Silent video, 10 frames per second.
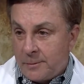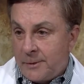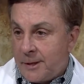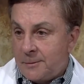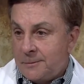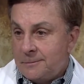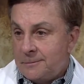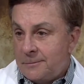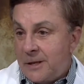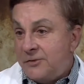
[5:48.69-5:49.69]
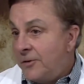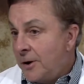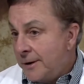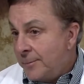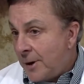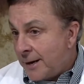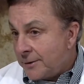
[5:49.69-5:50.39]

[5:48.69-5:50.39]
them. Now, that's fairly impractical.